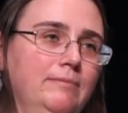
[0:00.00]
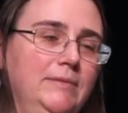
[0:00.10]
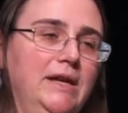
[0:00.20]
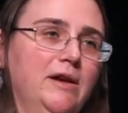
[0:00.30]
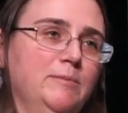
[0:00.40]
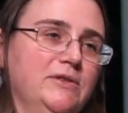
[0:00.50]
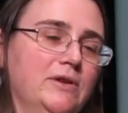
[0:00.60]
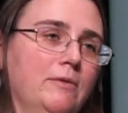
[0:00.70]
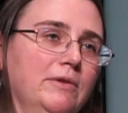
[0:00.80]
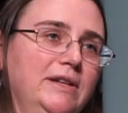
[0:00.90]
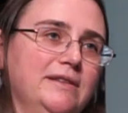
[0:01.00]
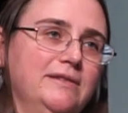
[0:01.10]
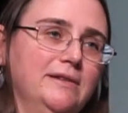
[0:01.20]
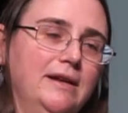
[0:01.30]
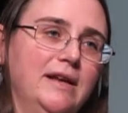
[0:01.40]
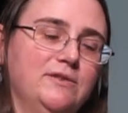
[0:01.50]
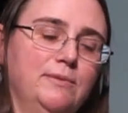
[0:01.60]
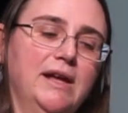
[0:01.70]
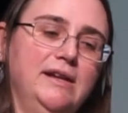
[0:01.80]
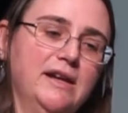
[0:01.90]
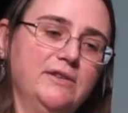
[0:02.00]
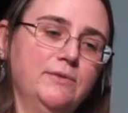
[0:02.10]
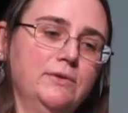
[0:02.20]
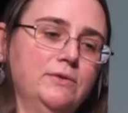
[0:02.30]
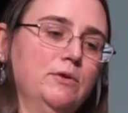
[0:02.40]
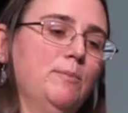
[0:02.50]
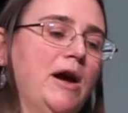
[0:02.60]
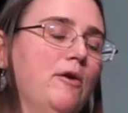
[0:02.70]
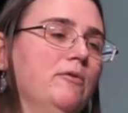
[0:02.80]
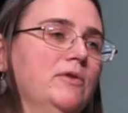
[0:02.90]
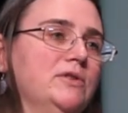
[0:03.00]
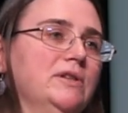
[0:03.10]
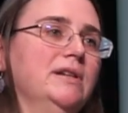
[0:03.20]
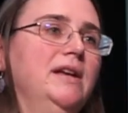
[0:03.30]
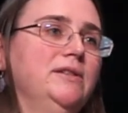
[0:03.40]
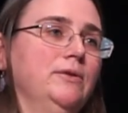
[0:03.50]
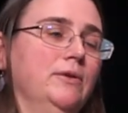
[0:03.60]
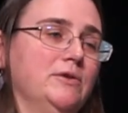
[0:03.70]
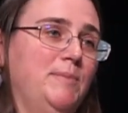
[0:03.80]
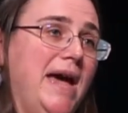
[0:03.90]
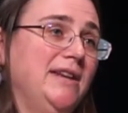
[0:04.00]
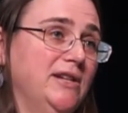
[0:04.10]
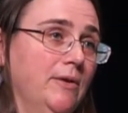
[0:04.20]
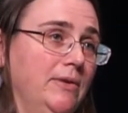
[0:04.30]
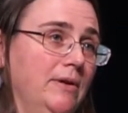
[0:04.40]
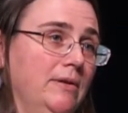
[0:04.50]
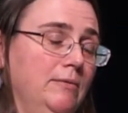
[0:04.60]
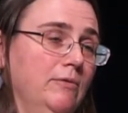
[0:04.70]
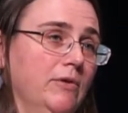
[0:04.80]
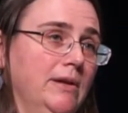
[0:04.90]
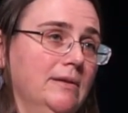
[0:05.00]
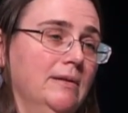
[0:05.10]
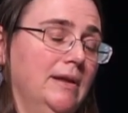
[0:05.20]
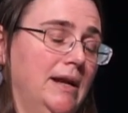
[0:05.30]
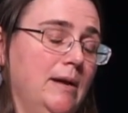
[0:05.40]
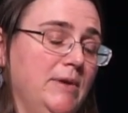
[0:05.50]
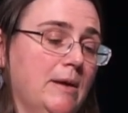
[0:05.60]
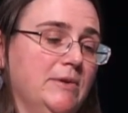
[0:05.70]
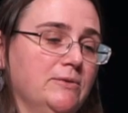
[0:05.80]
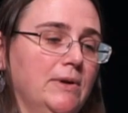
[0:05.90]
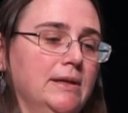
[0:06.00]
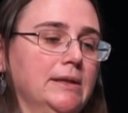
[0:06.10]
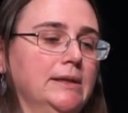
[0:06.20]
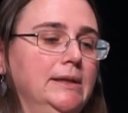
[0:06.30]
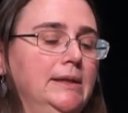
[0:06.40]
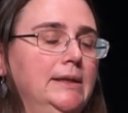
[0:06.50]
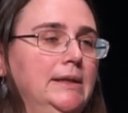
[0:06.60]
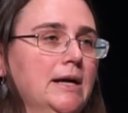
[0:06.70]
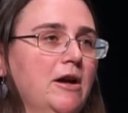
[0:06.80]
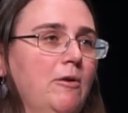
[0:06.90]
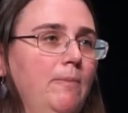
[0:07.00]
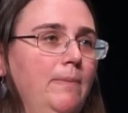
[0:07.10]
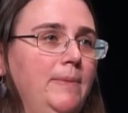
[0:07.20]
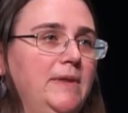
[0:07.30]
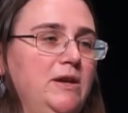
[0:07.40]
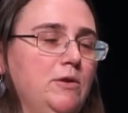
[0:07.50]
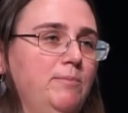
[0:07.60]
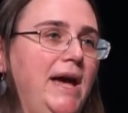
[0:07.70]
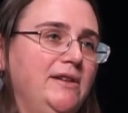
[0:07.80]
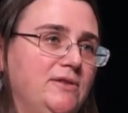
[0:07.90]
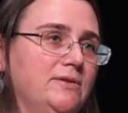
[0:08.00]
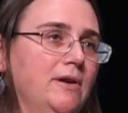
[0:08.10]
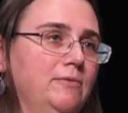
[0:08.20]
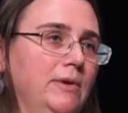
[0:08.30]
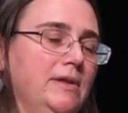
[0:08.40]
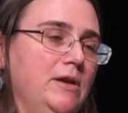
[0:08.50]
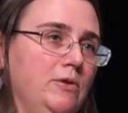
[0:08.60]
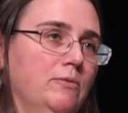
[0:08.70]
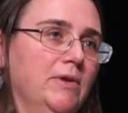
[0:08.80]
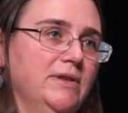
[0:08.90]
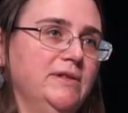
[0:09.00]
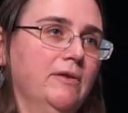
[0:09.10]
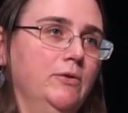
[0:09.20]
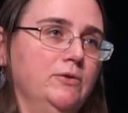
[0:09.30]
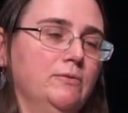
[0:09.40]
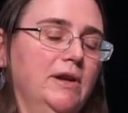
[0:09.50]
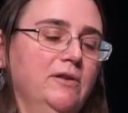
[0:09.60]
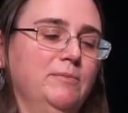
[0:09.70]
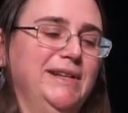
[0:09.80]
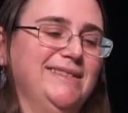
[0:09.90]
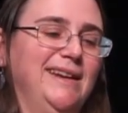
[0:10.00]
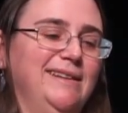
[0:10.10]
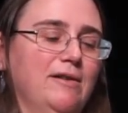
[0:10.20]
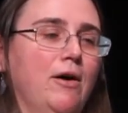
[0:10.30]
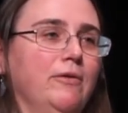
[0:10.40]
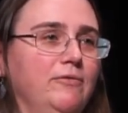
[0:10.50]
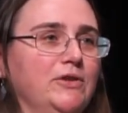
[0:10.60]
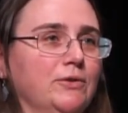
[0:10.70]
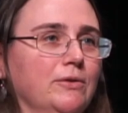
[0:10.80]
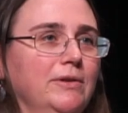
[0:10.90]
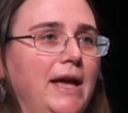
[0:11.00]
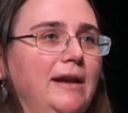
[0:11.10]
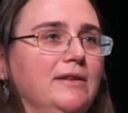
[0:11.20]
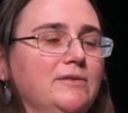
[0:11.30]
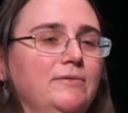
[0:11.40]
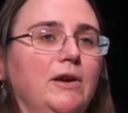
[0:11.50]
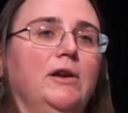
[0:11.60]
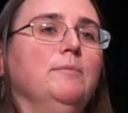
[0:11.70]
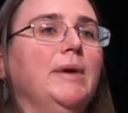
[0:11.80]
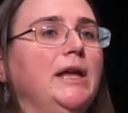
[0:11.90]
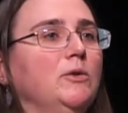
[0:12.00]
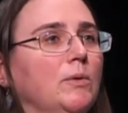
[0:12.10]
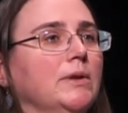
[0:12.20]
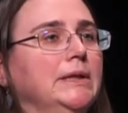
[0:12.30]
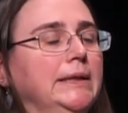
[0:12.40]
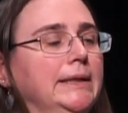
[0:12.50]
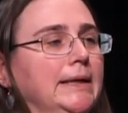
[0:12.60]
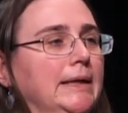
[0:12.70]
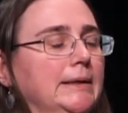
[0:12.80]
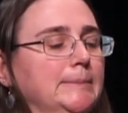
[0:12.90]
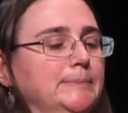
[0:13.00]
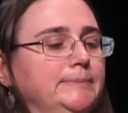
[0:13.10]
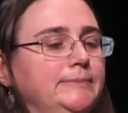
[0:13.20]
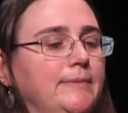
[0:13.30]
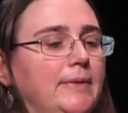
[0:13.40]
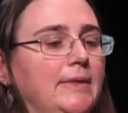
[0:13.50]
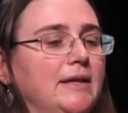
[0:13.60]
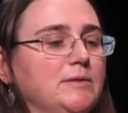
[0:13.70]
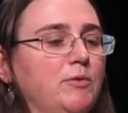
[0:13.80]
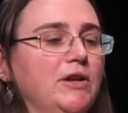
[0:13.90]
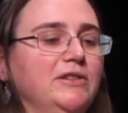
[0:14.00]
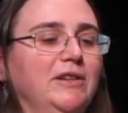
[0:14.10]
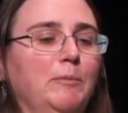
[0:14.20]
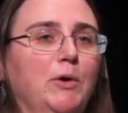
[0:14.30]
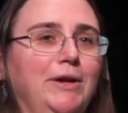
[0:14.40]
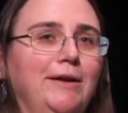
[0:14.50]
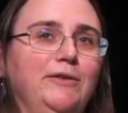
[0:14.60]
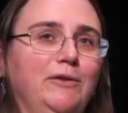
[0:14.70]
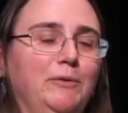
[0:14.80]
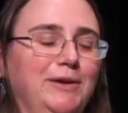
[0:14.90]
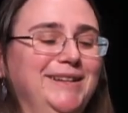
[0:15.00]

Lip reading: GitHub does not release an S390X version or a Power version. So there's a patch out there that we've written, that IBM has written, that you can patch the software and then you can run the self-host runner, but it's like not official and it's very manual. That's a project I'm working on too.